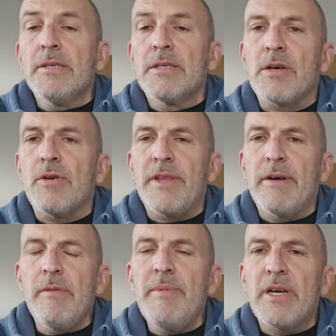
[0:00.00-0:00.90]
So there
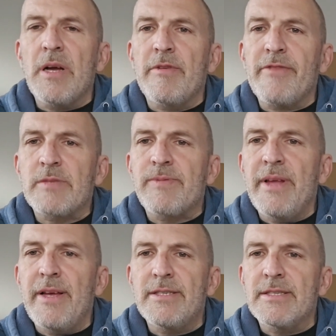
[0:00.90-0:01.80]
will be a couple of
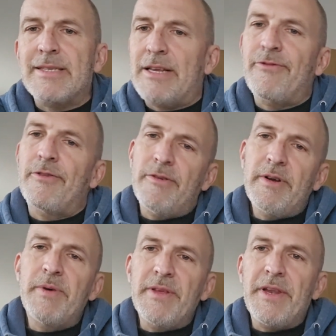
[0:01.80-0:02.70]
explanations that for a
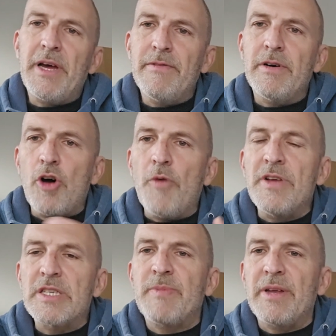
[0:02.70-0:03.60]
rebreather diver are
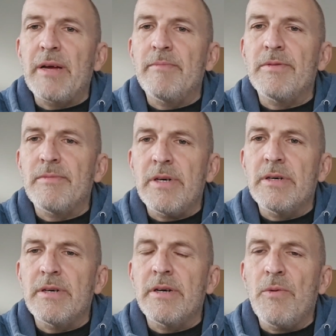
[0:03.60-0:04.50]
obvious, but I'm
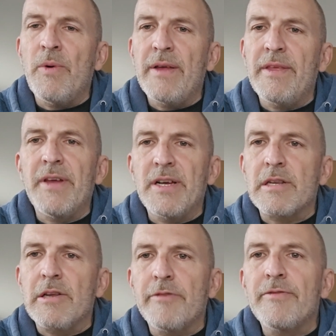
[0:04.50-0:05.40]
aware that there's
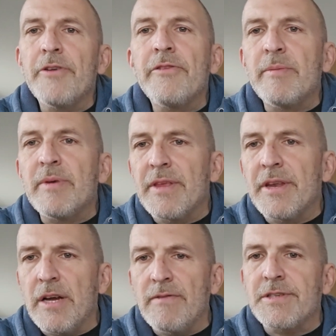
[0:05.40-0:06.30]
a lot of non-rebreather
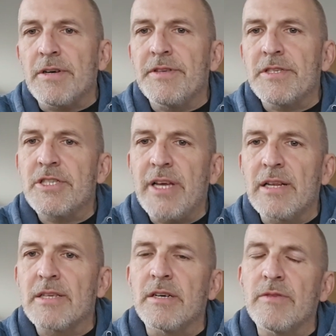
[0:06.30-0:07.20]
divers on this
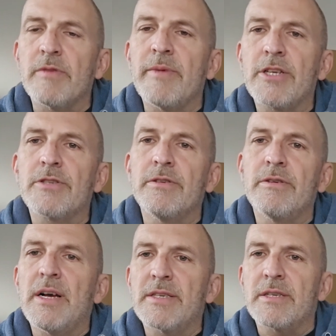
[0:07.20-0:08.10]
channel, so I want to make sure you
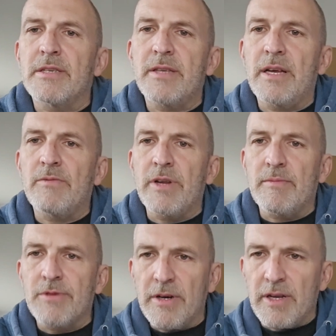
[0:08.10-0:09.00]
guys understand what
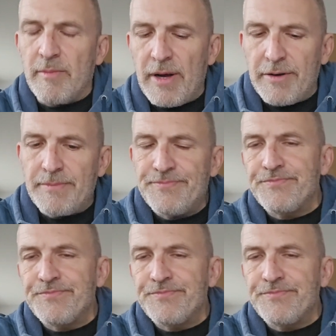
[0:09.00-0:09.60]
I'm talking about.